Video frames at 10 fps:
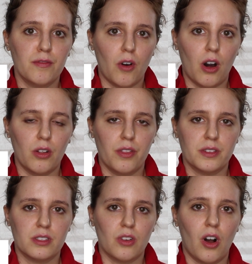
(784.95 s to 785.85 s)
follow
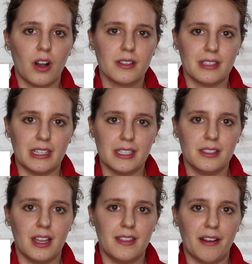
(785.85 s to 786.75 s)
the stocks
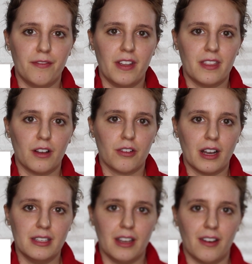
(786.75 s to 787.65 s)
listed that fit the
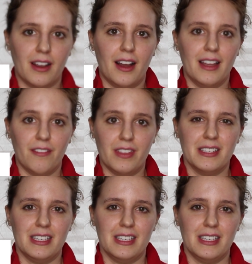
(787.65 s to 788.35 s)
criteria of this